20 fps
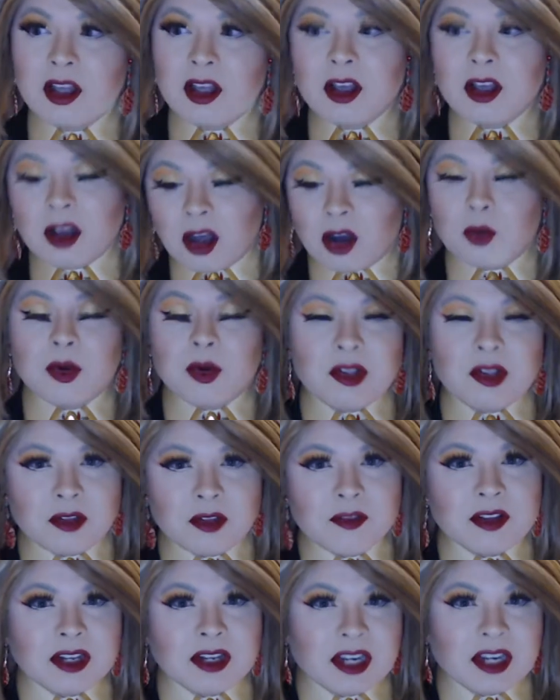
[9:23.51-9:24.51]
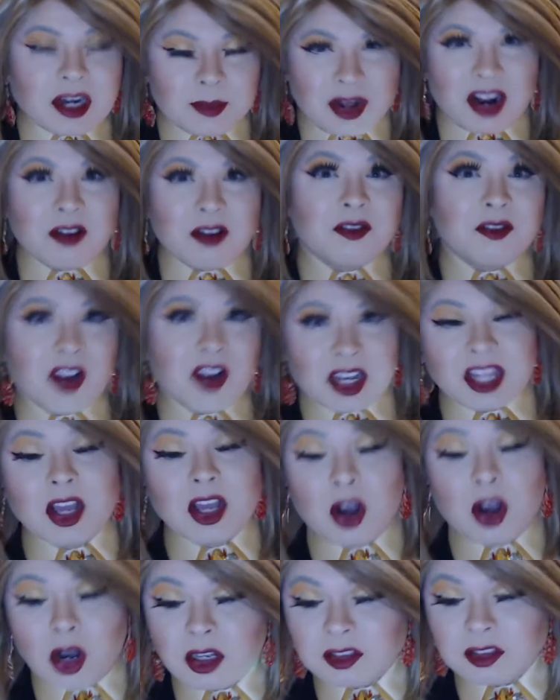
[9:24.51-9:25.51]
always defended about how fucking
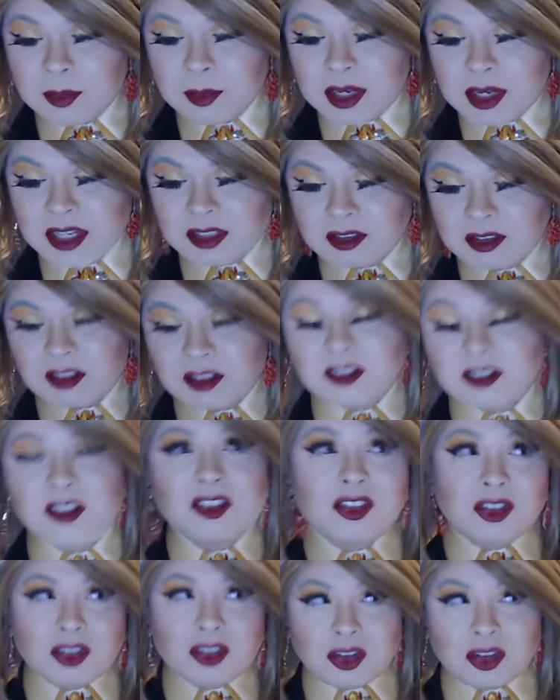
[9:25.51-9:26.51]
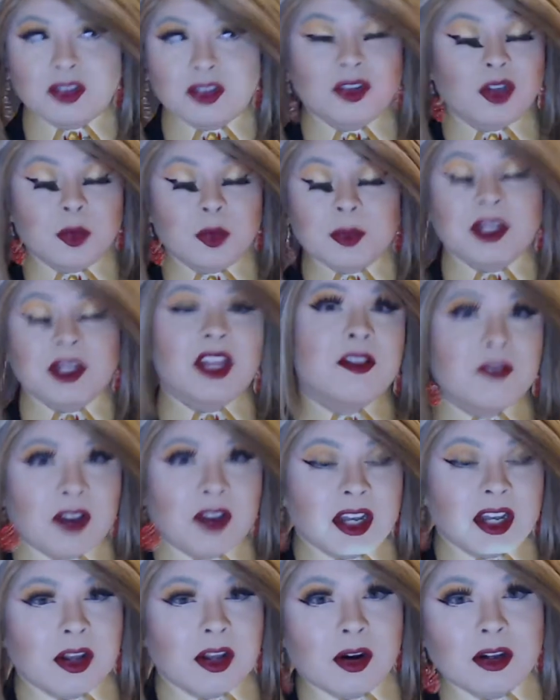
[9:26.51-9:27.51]
awesome it is because it's stupidly
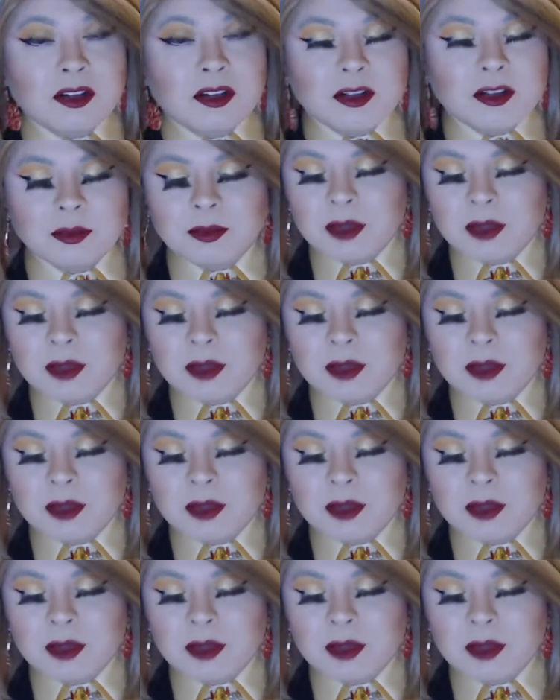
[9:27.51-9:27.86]
fucking awesome.